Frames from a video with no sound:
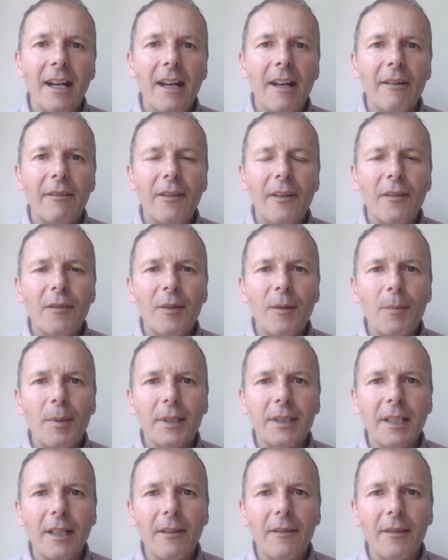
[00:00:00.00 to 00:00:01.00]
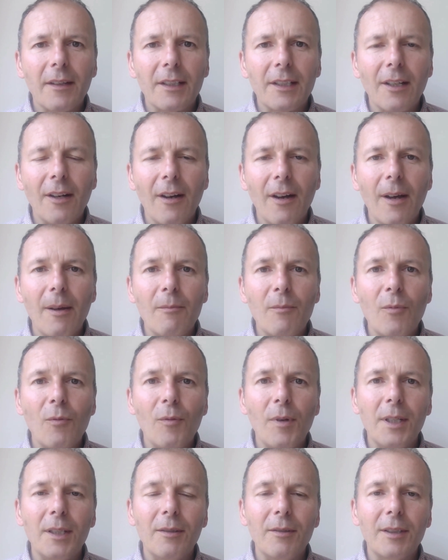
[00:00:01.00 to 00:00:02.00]
50% of the time when
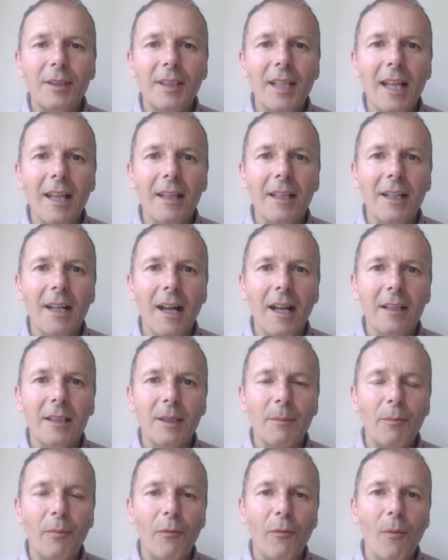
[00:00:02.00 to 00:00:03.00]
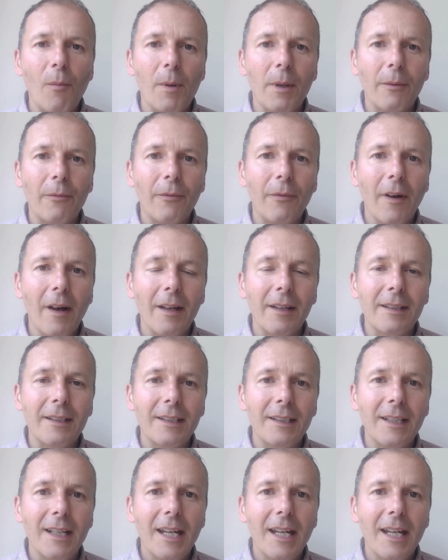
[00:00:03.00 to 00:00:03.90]
you sell an underperforming fund,